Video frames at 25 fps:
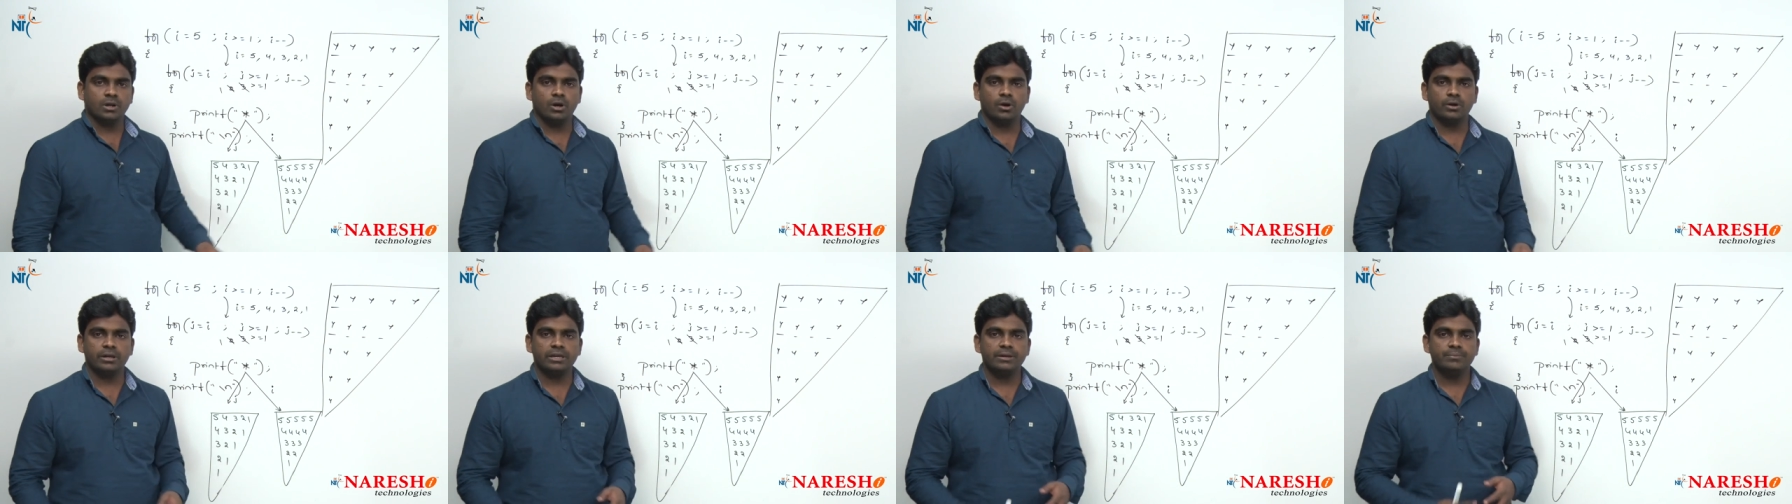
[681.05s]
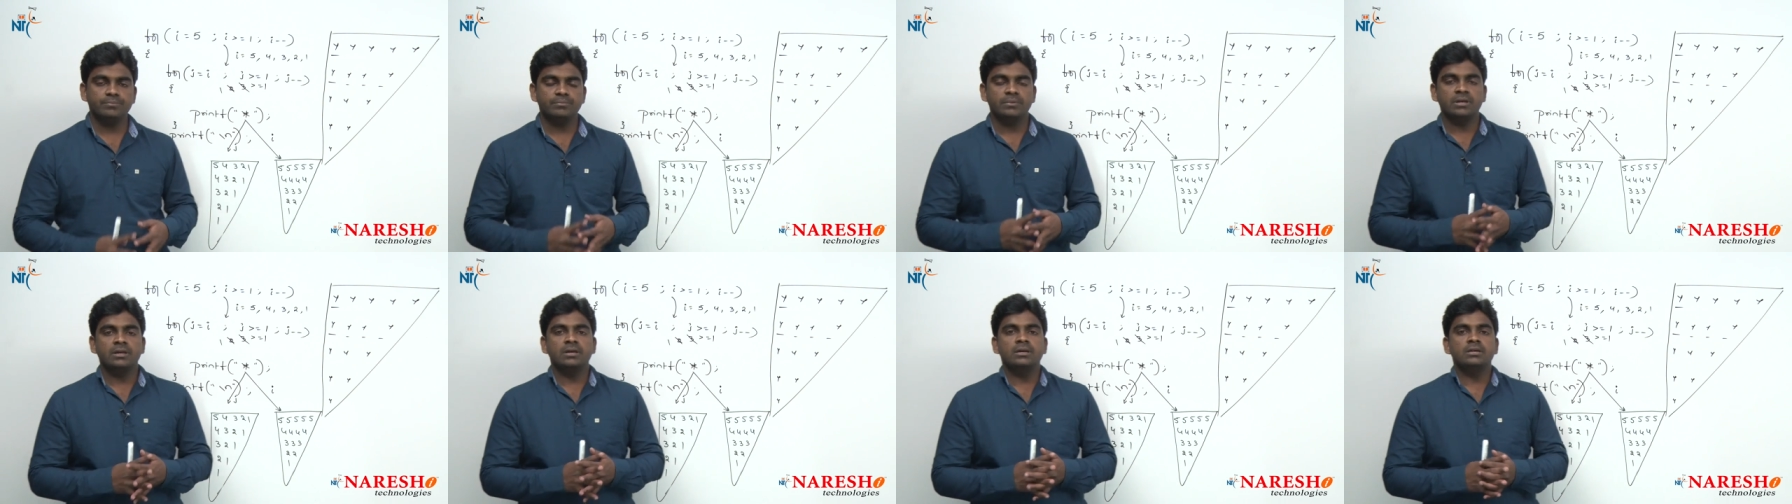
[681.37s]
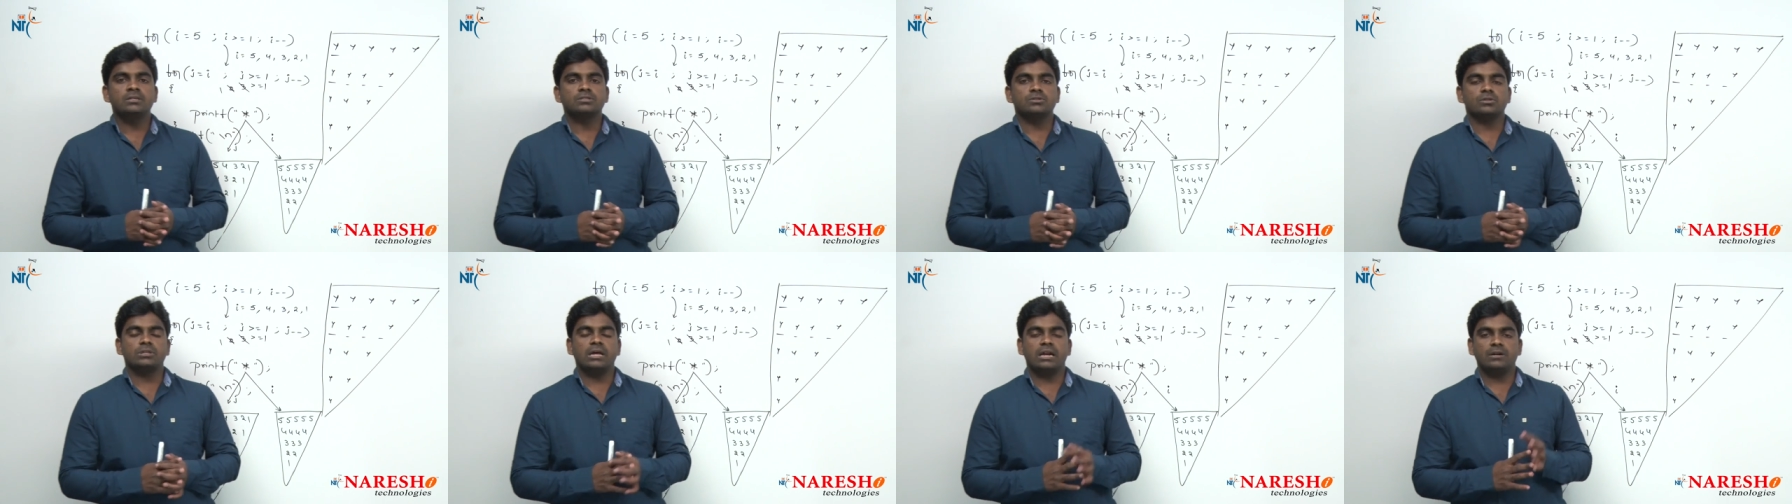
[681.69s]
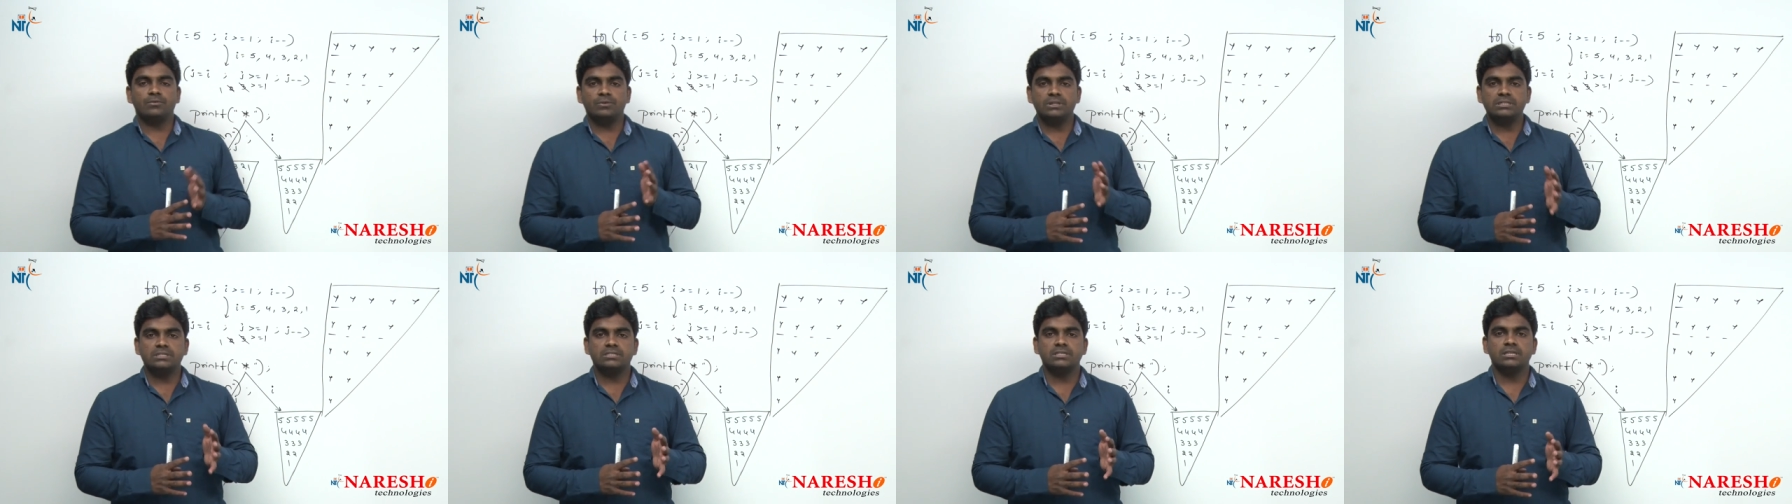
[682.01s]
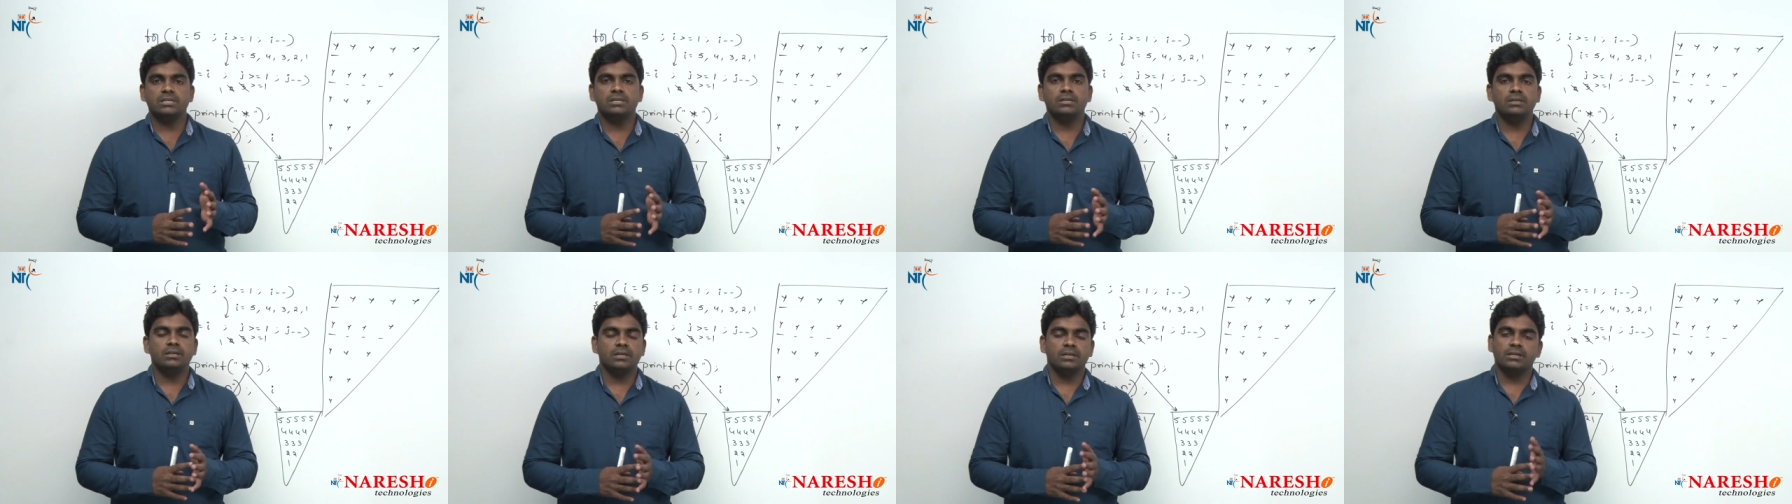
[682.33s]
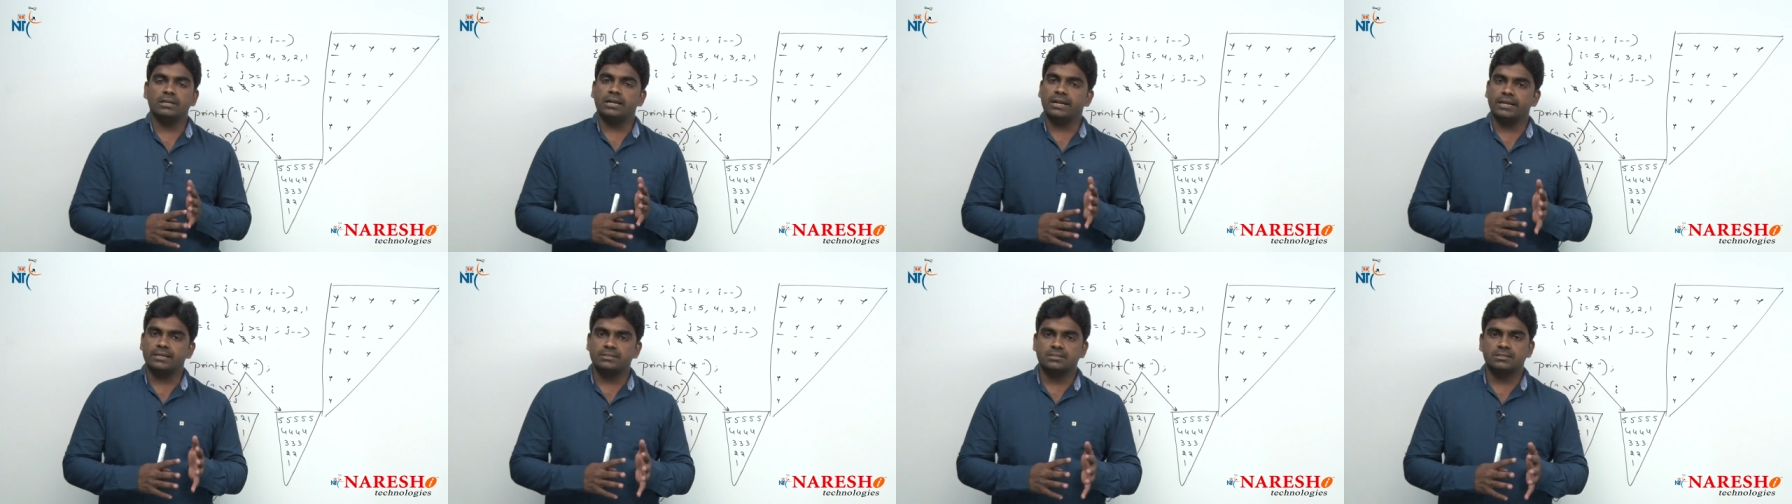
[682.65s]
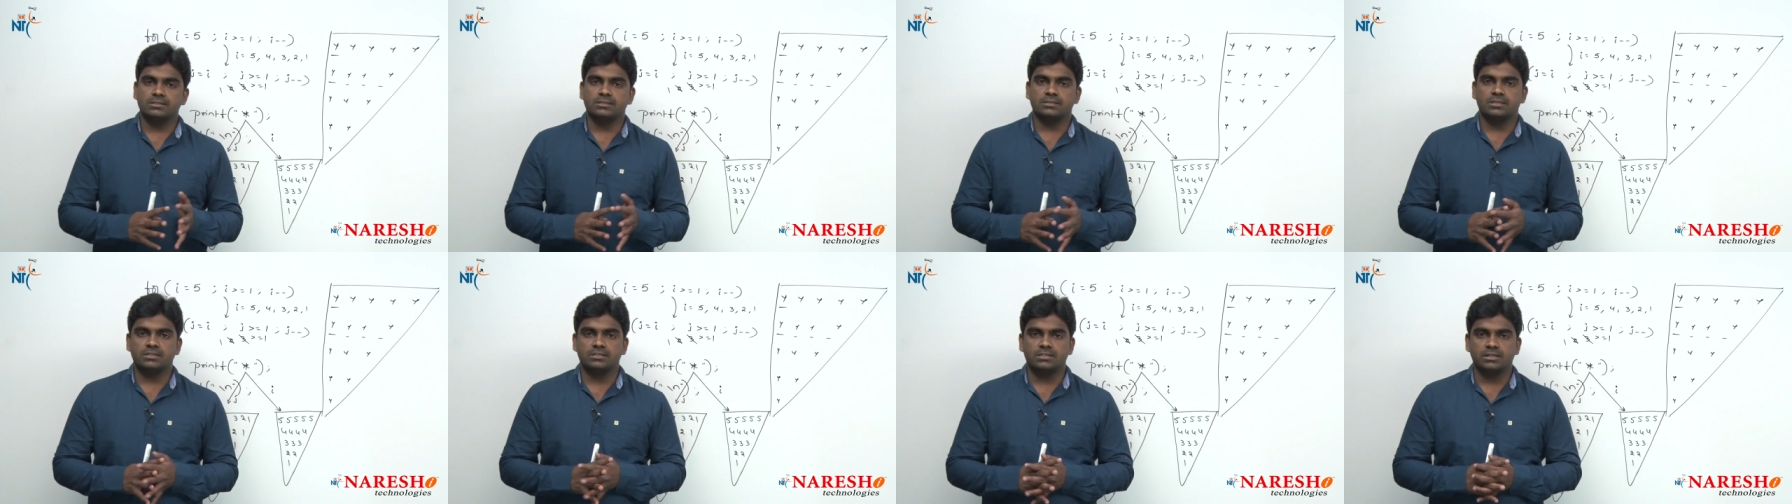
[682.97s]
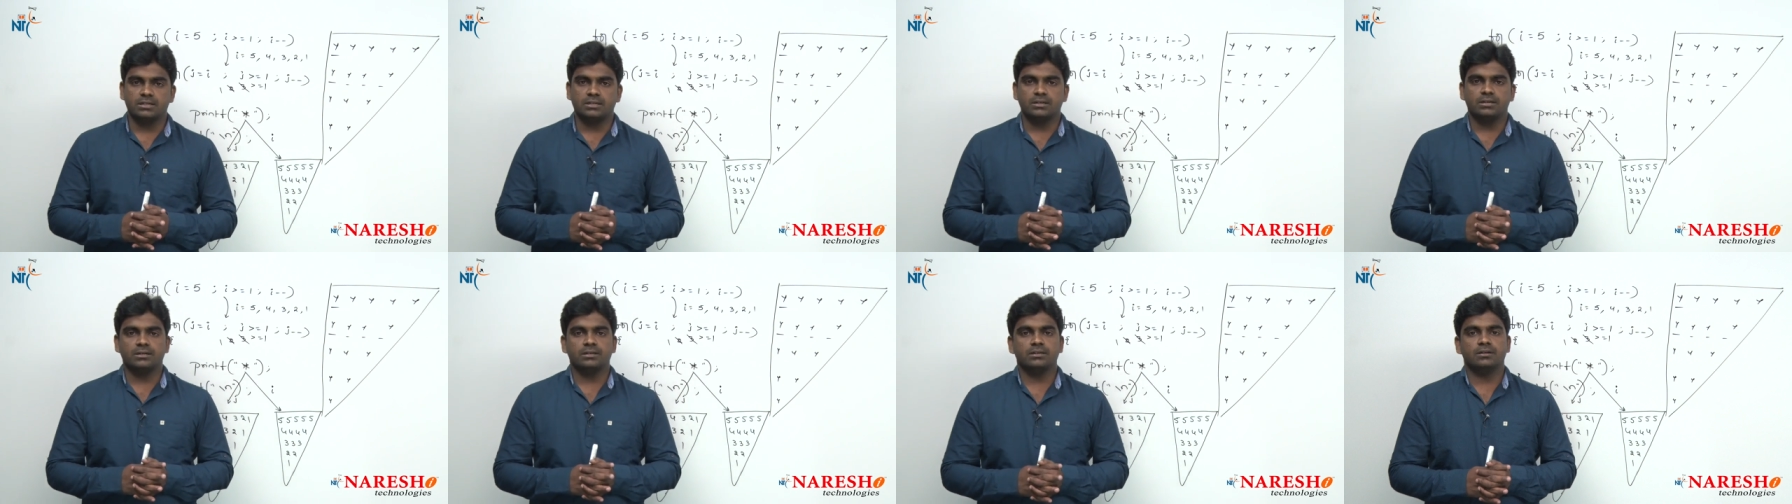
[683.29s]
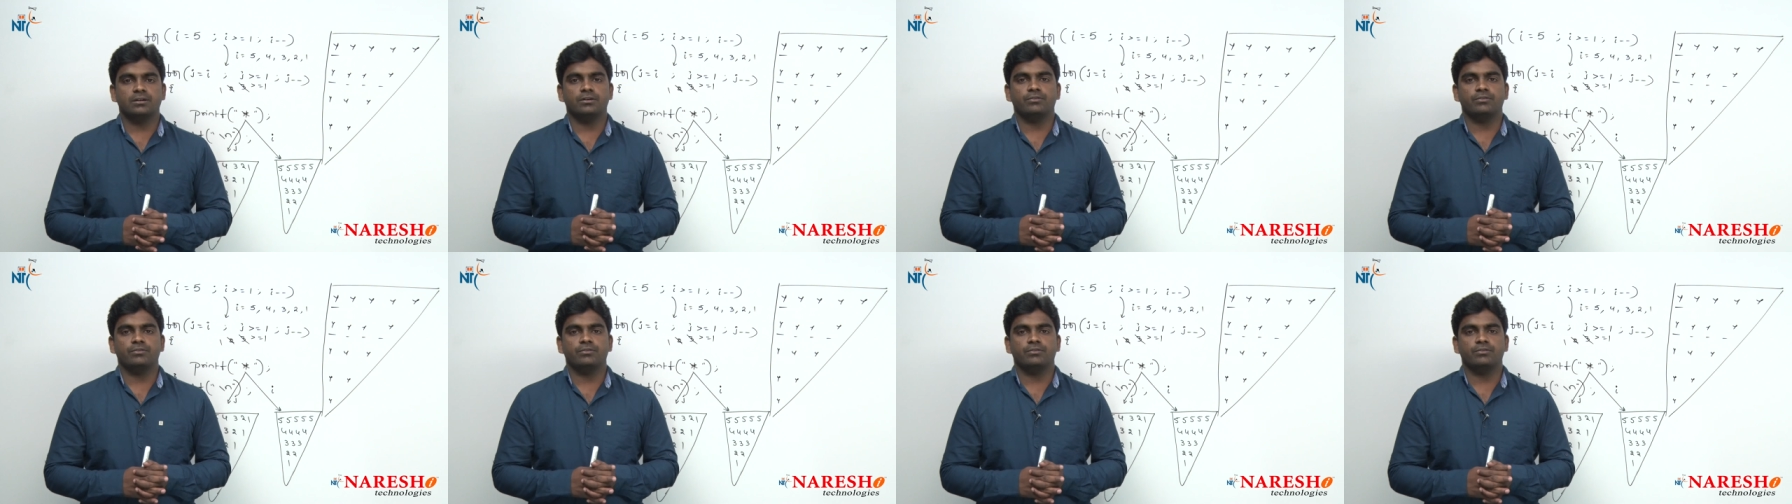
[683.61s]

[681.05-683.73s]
Okay, so that we will see in our next session.